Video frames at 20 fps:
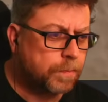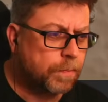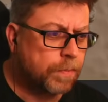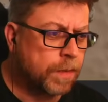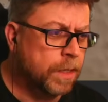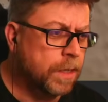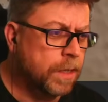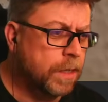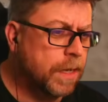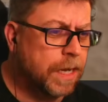
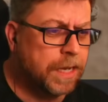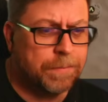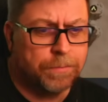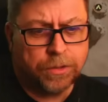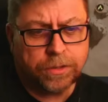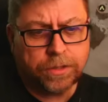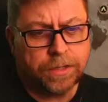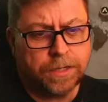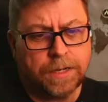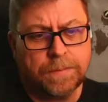I am
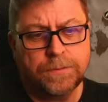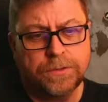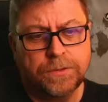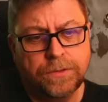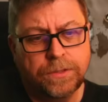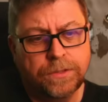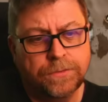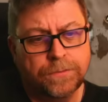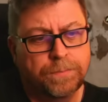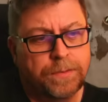looking at
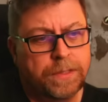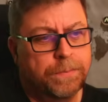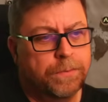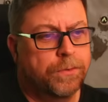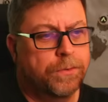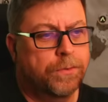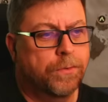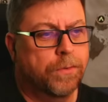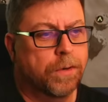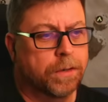opportunities for people
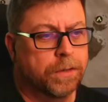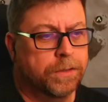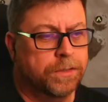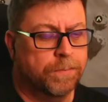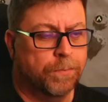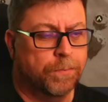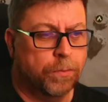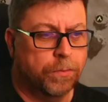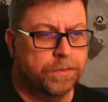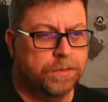who are
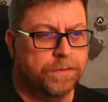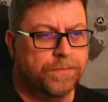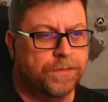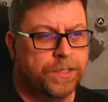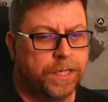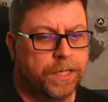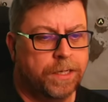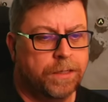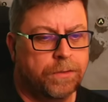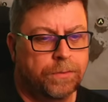supporters of the
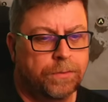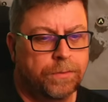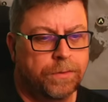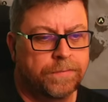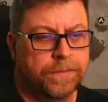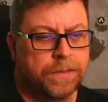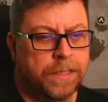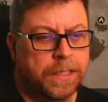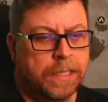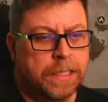channel, who
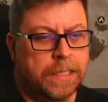have